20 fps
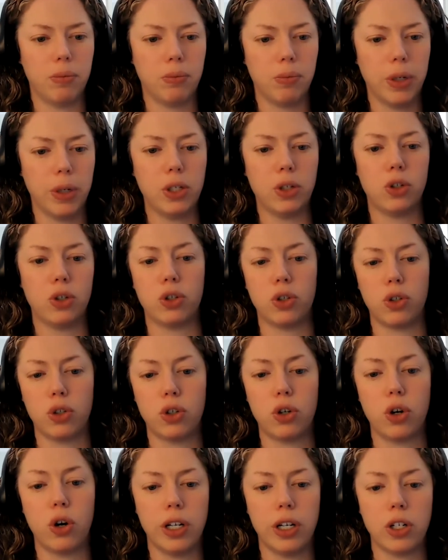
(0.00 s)
researchers are
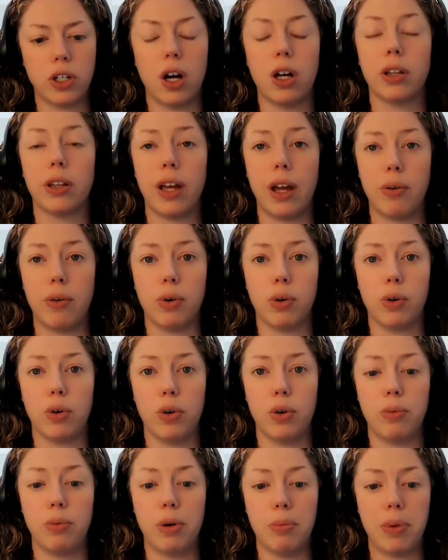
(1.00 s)
turning to online
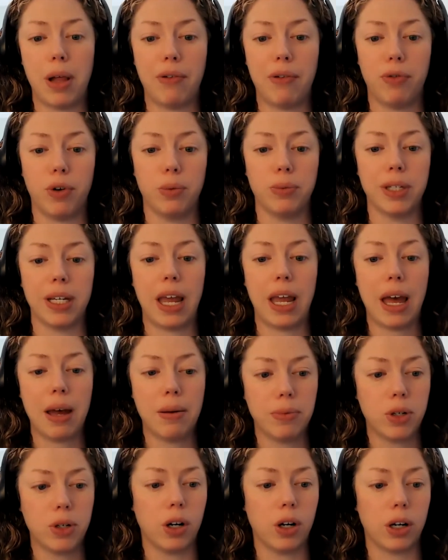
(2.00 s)
recruitment platforms like
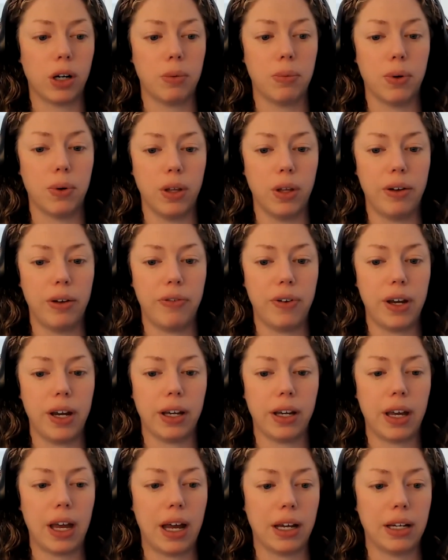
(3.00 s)
MTurk and
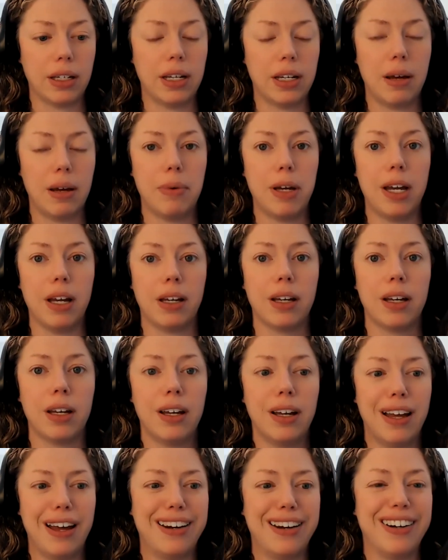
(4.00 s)
Prolific Academic
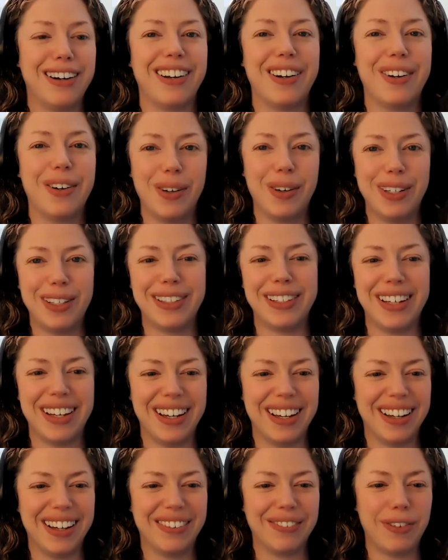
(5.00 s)
at an
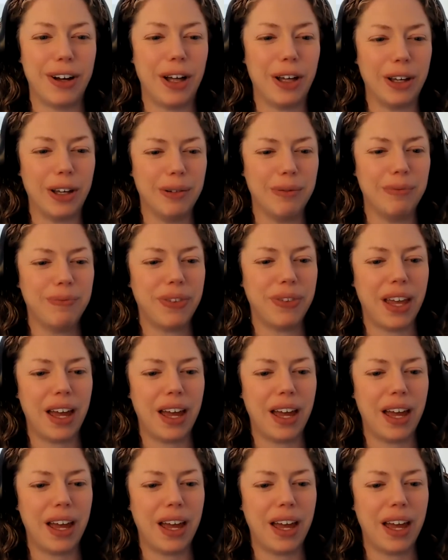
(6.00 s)
increasing volume.